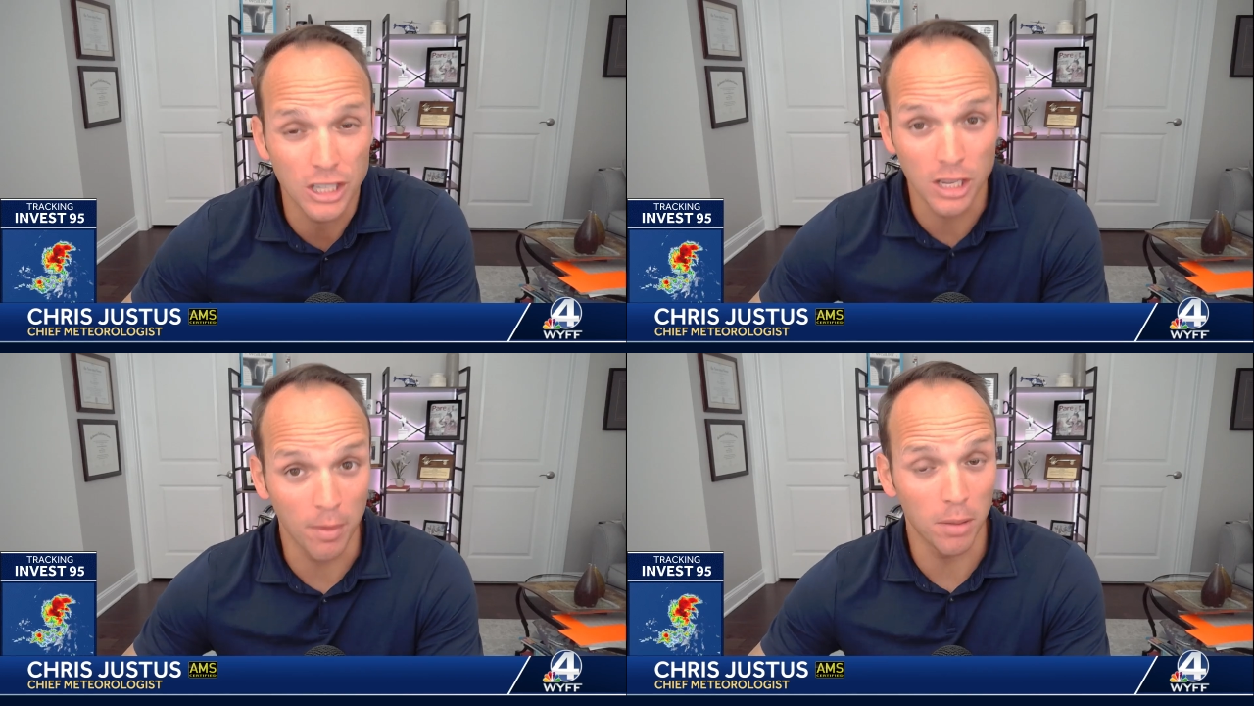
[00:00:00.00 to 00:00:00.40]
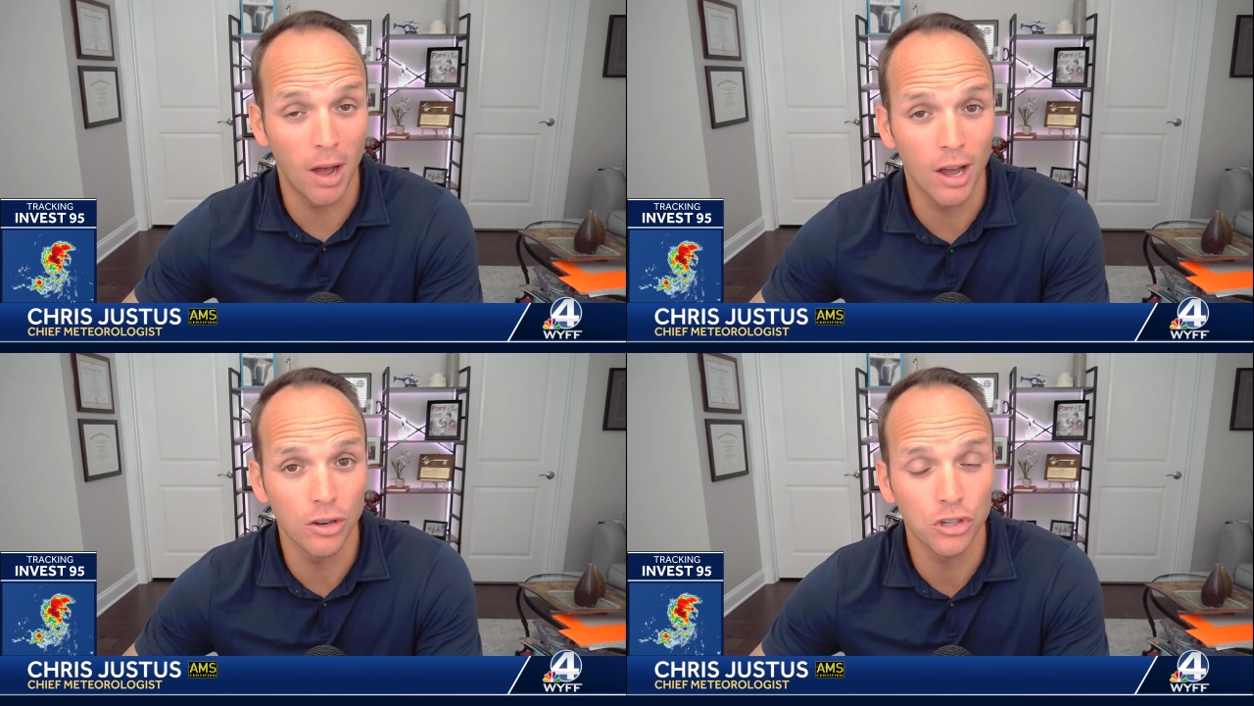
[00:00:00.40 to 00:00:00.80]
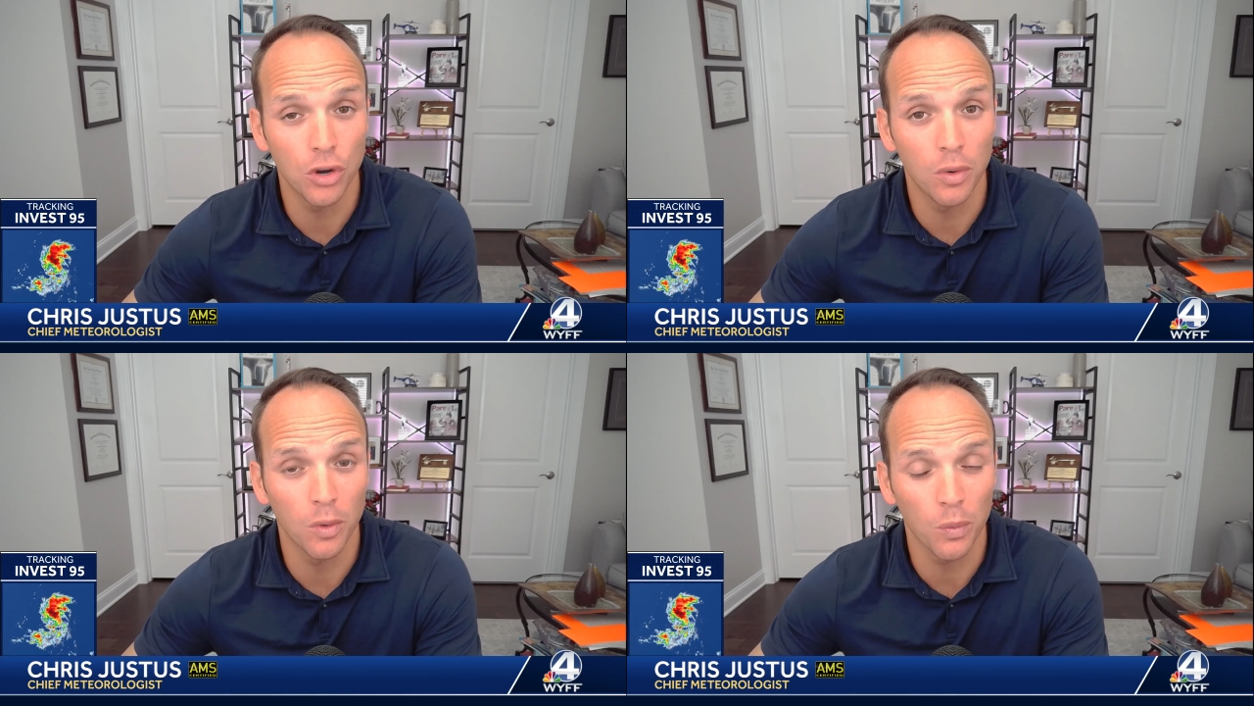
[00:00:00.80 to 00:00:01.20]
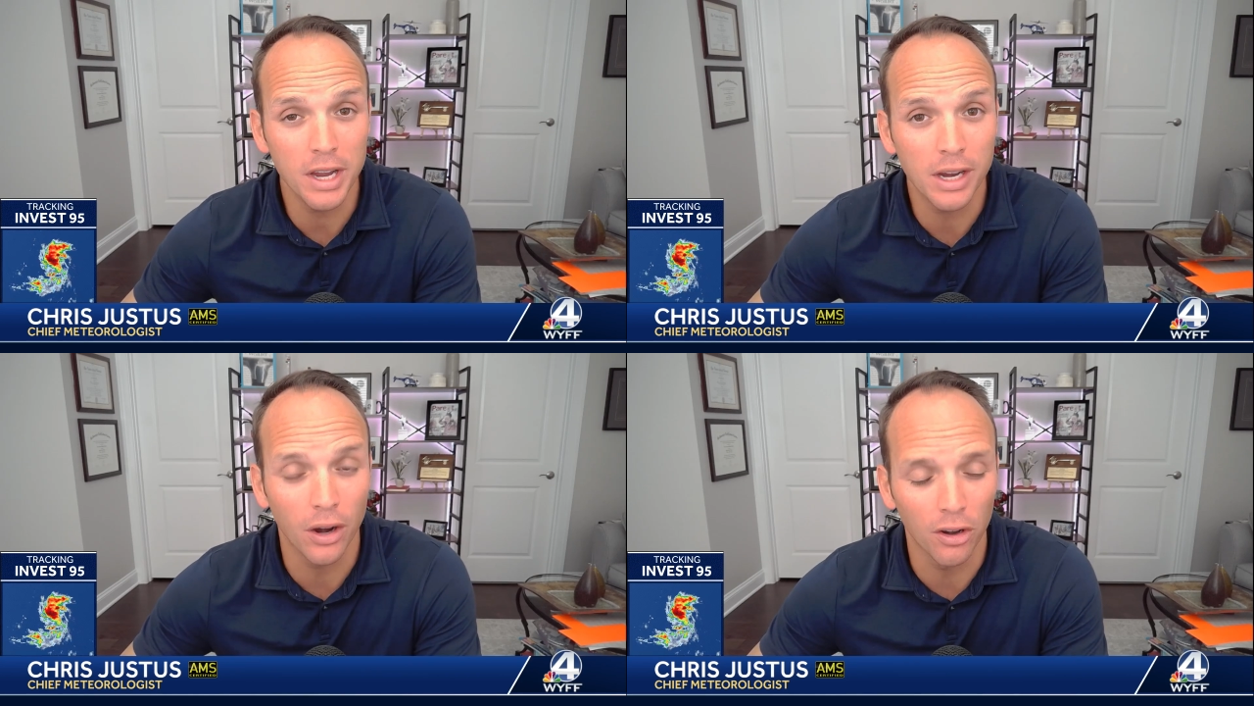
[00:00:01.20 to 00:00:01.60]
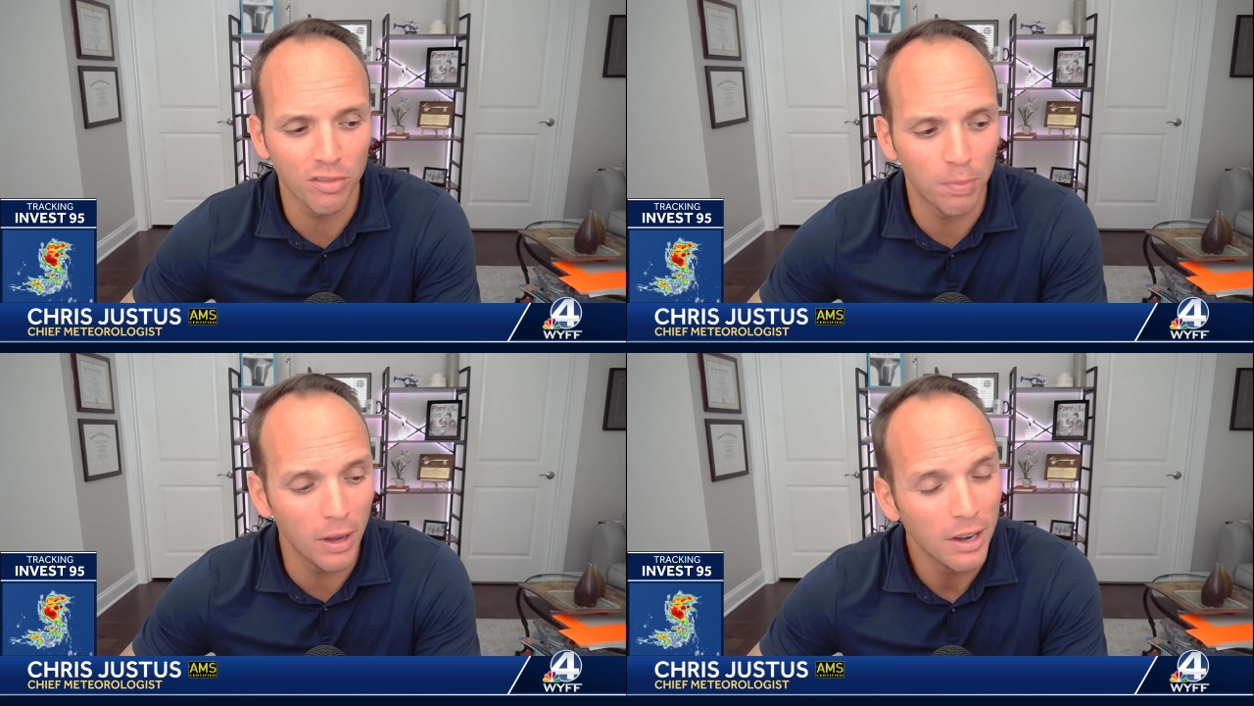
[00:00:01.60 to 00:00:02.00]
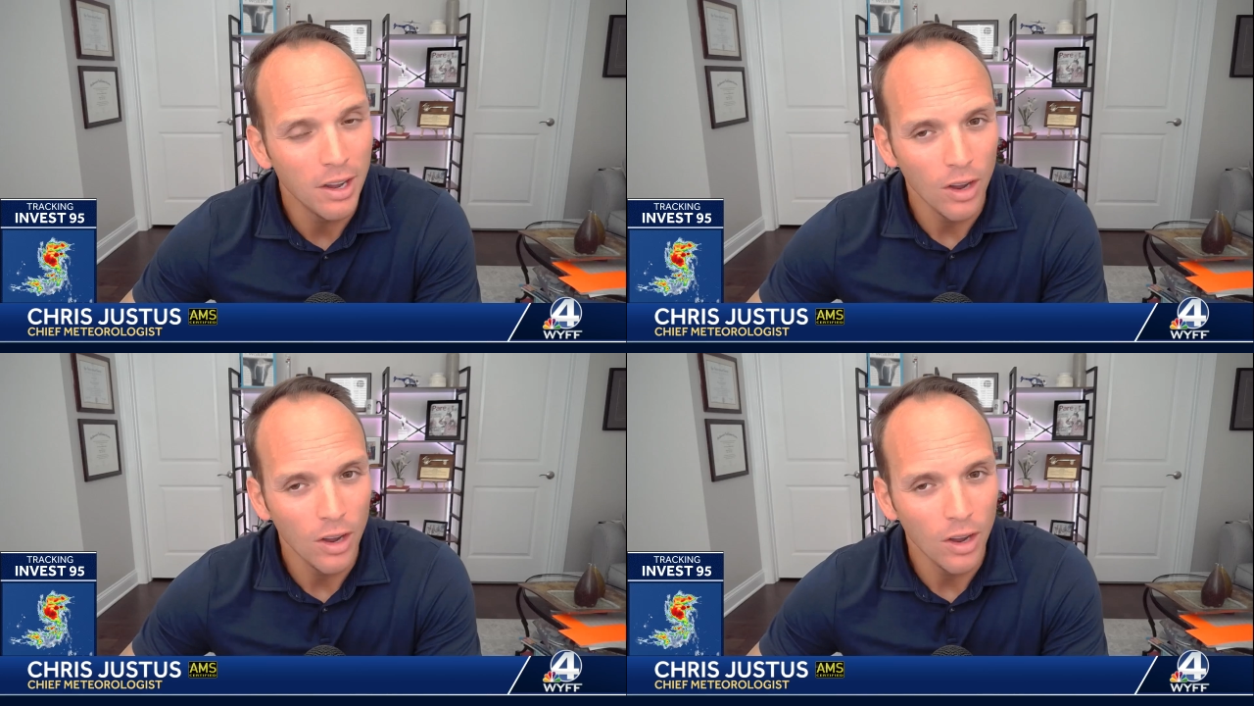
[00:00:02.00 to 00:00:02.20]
Some of the models show a recurve, but